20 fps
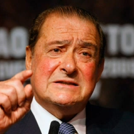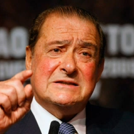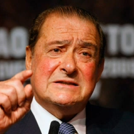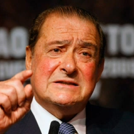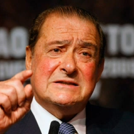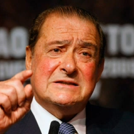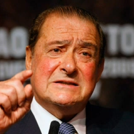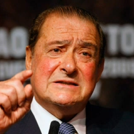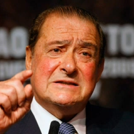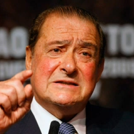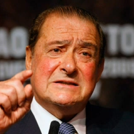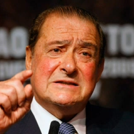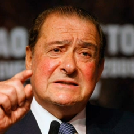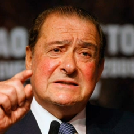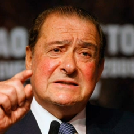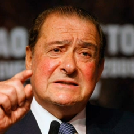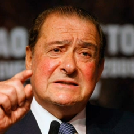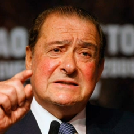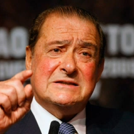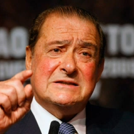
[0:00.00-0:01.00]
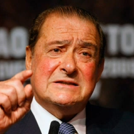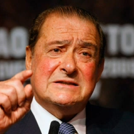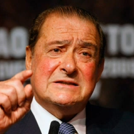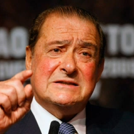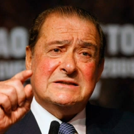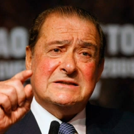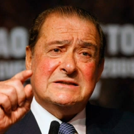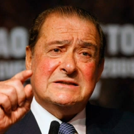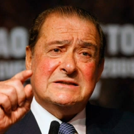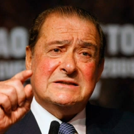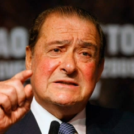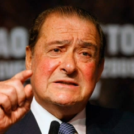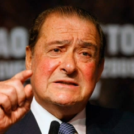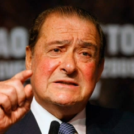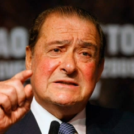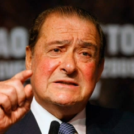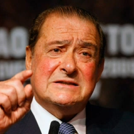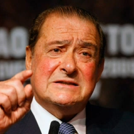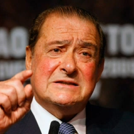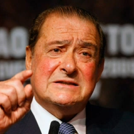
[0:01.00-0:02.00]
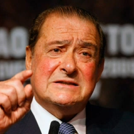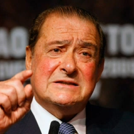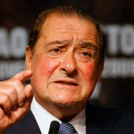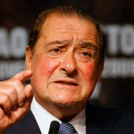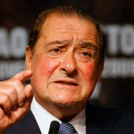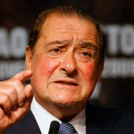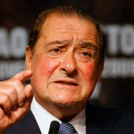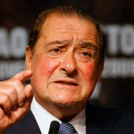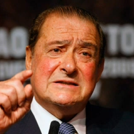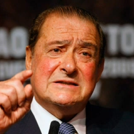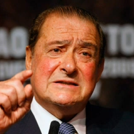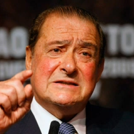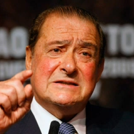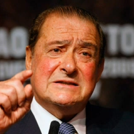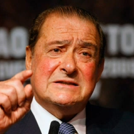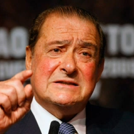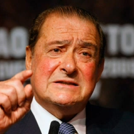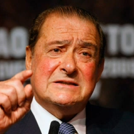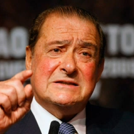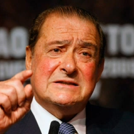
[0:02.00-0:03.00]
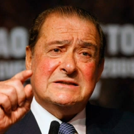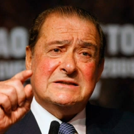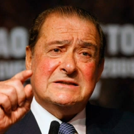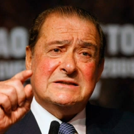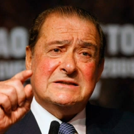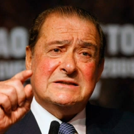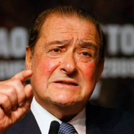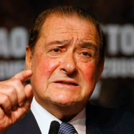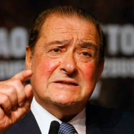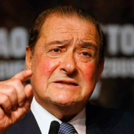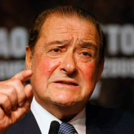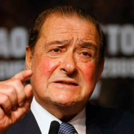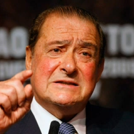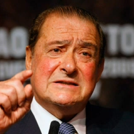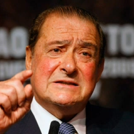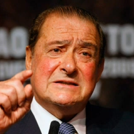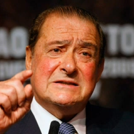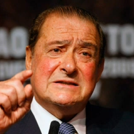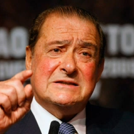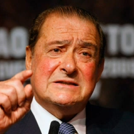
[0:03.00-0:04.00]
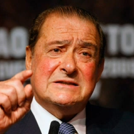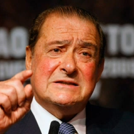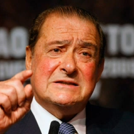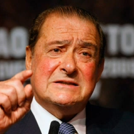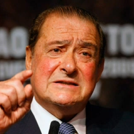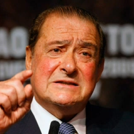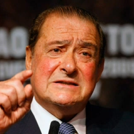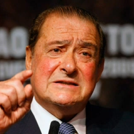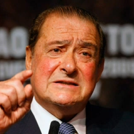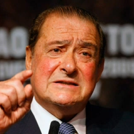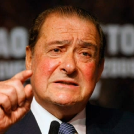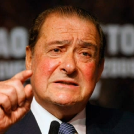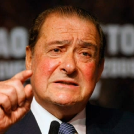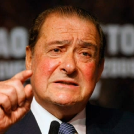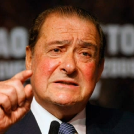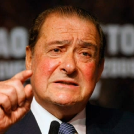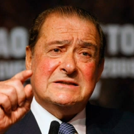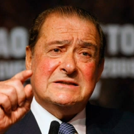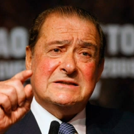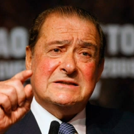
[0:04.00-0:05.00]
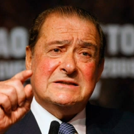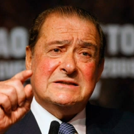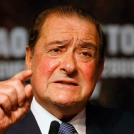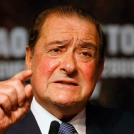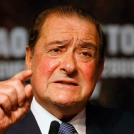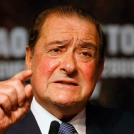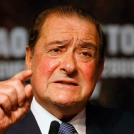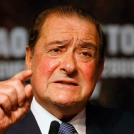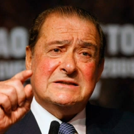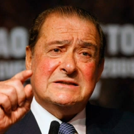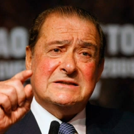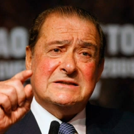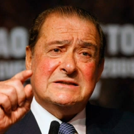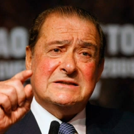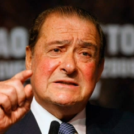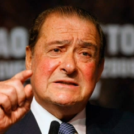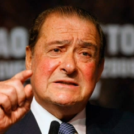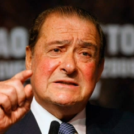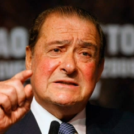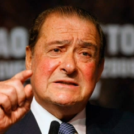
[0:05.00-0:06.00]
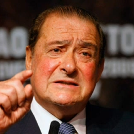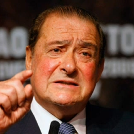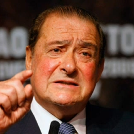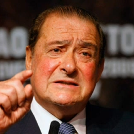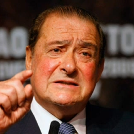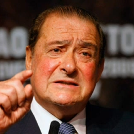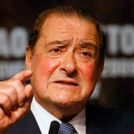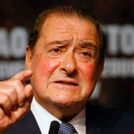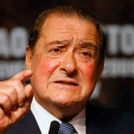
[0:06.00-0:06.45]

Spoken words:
The face doesn't move, so there is nothing to read.